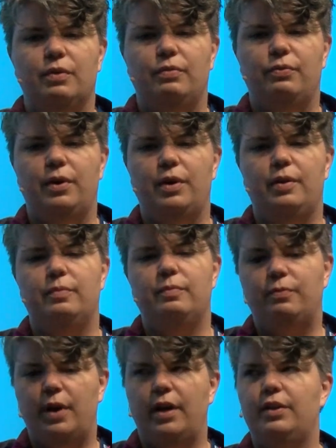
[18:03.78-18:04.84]
From
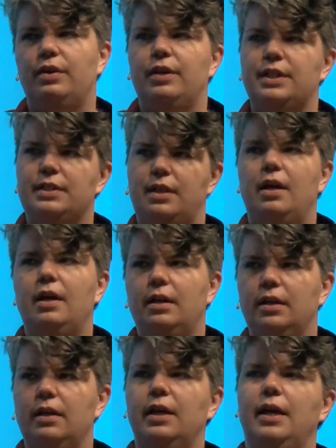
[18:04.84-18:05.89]
father to
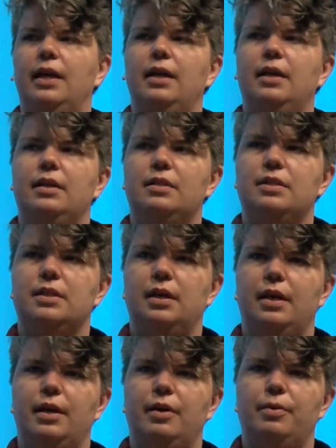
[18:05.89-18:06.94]
son, and
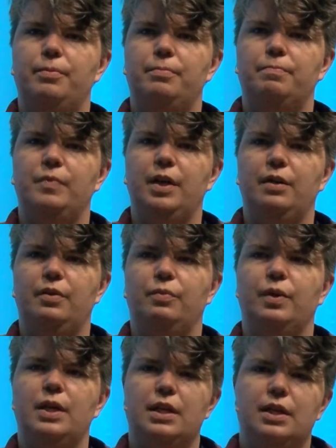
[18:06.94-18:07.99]
you know,
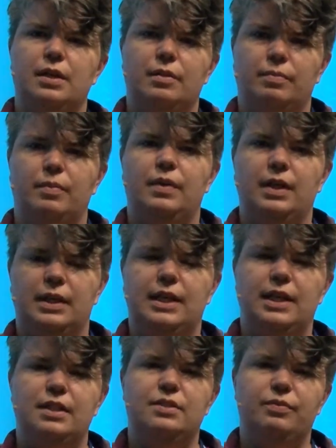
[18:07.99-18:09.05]

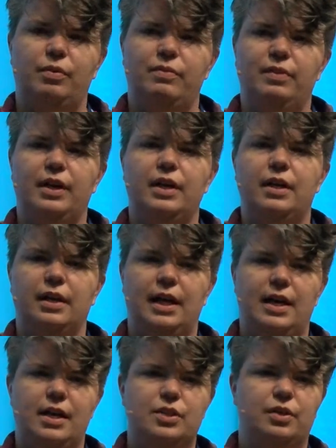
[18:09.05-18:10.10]
kids from a very young
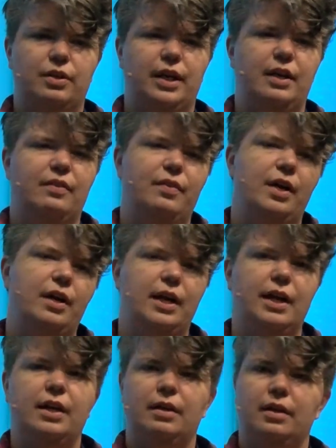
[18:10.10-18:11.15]
age are getting
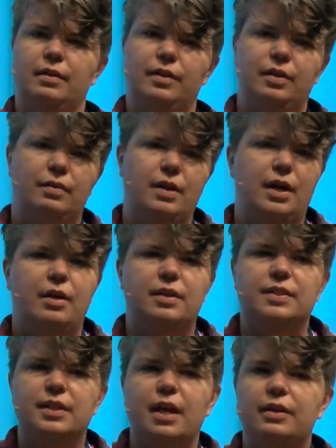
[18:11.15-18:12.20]
very
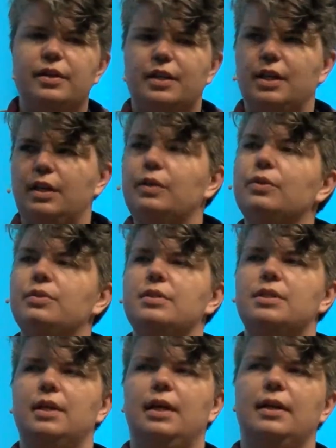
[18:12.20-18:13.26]
subtle
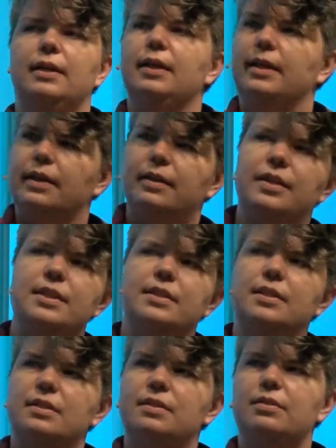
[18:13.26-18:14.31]
cues that
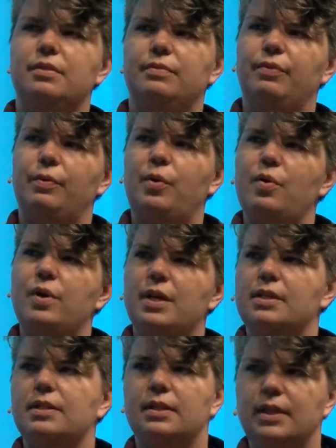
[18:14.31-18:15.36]
this is for
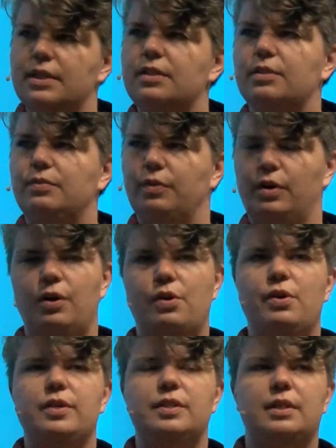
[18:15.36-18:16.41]
boys and this is for
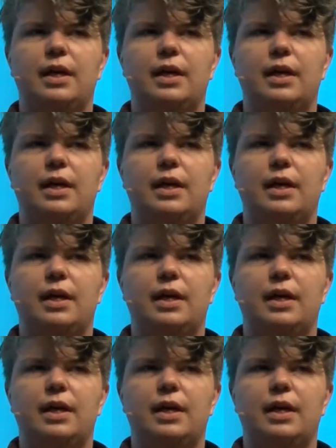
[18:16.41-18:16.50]
girls.